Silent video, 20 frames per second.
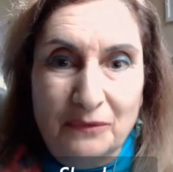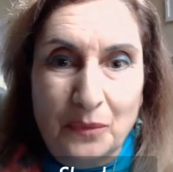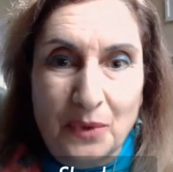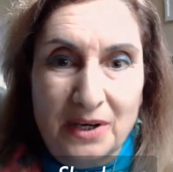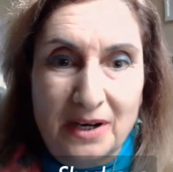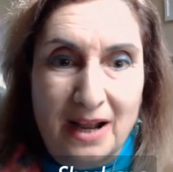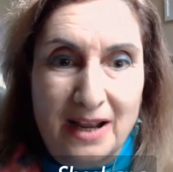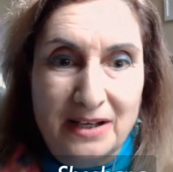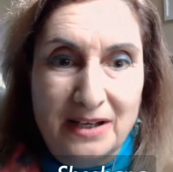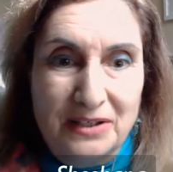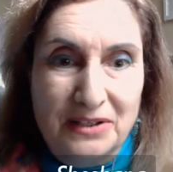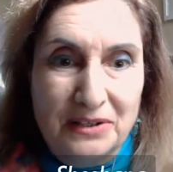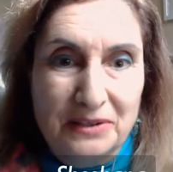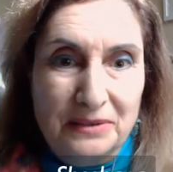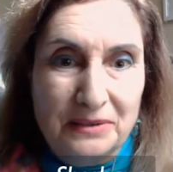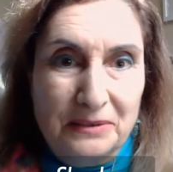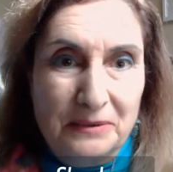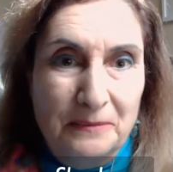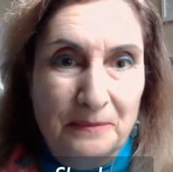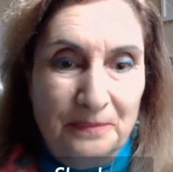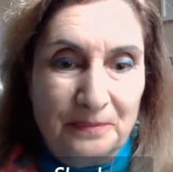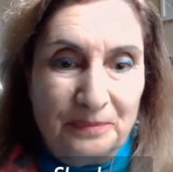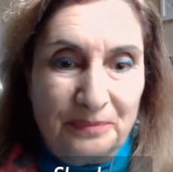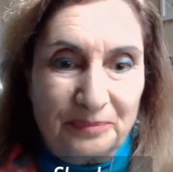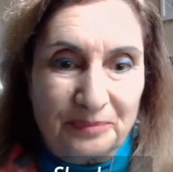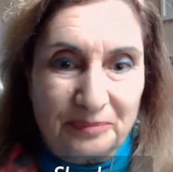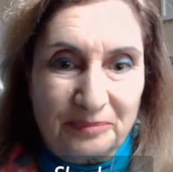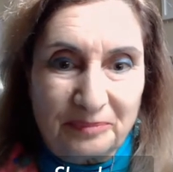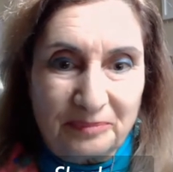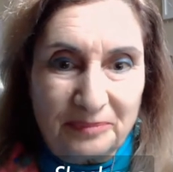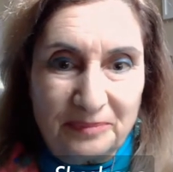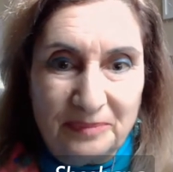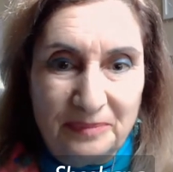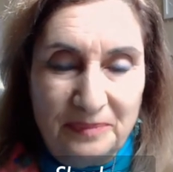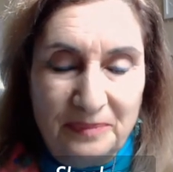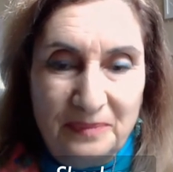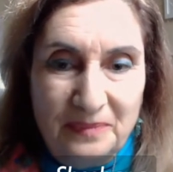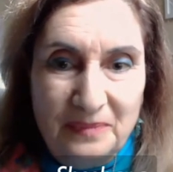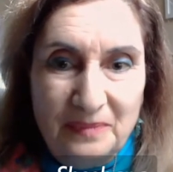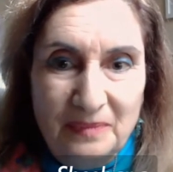of what I do.
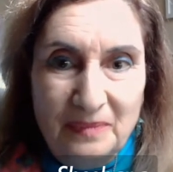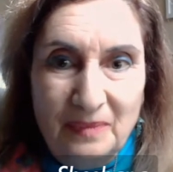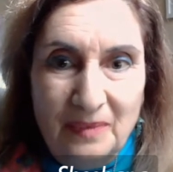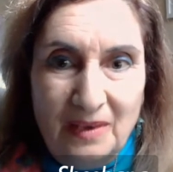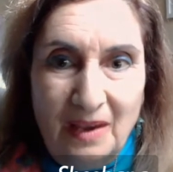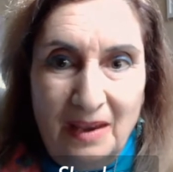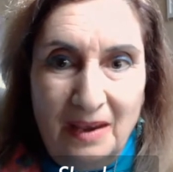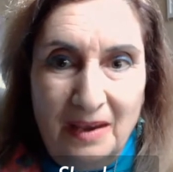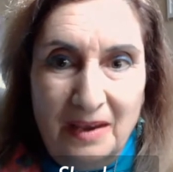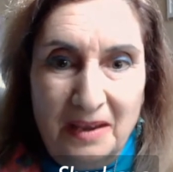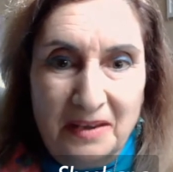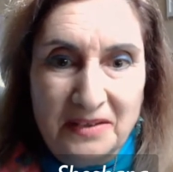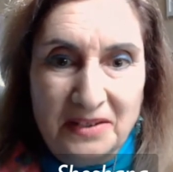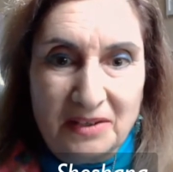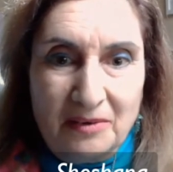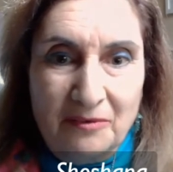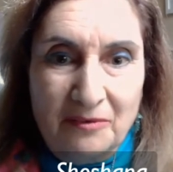Uh,